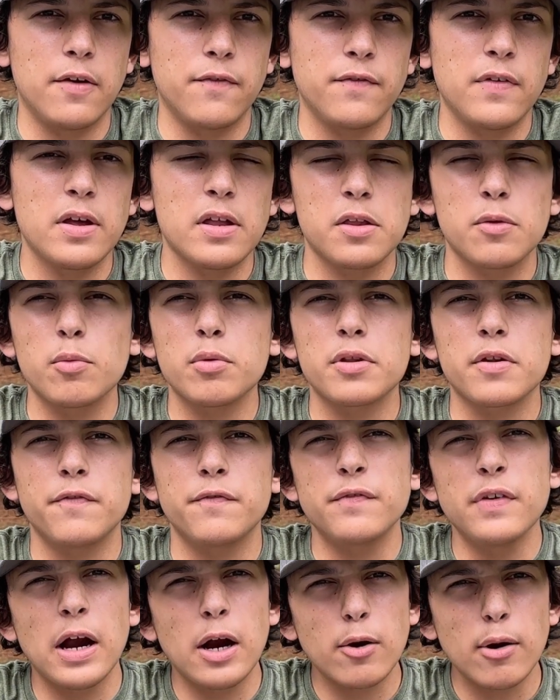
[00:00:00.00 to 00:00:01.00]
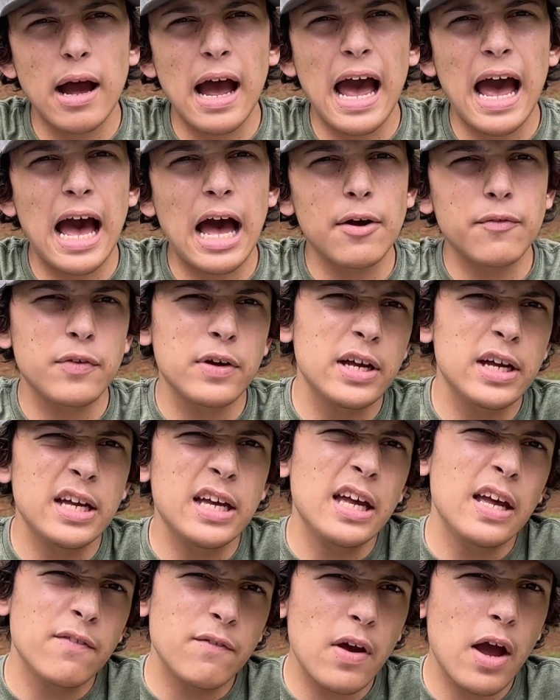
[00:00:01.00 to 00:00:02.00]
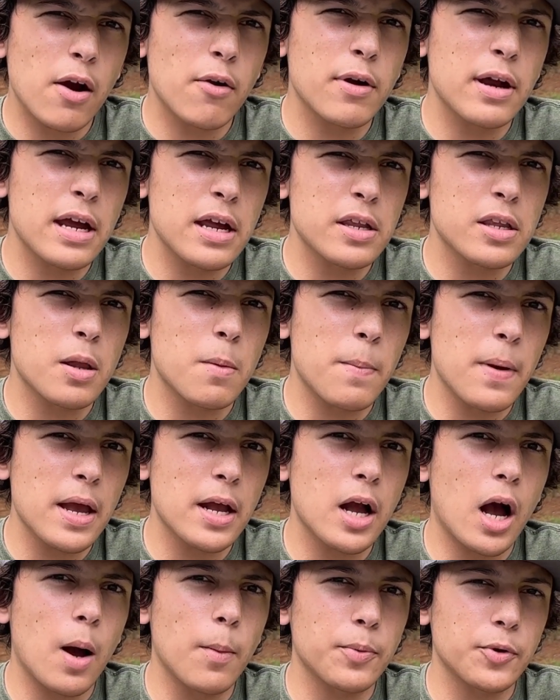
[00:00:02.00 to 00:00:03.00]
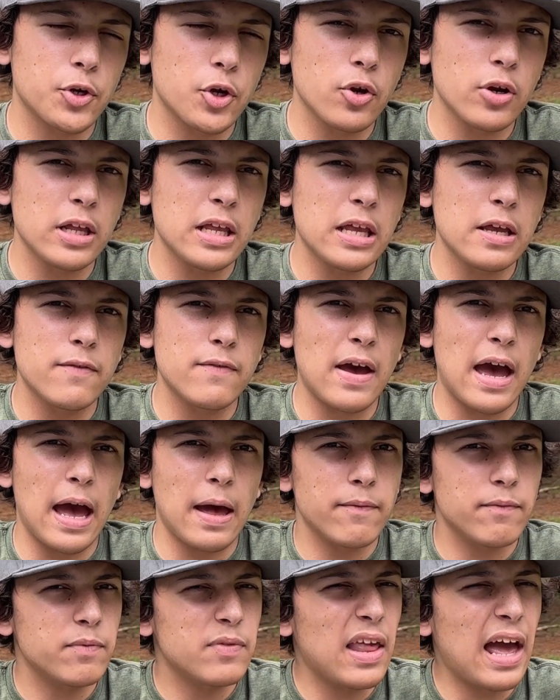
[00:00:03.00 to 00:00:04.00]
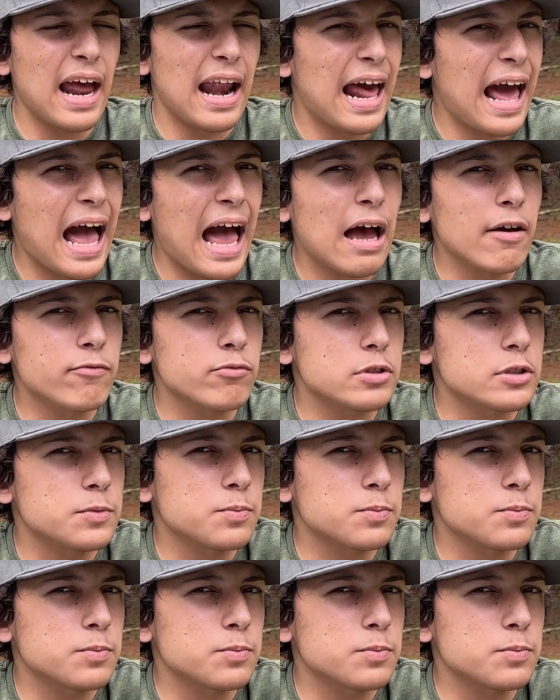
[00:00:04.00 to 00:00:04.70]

If this was a feral hive, there is a big opportunity that hive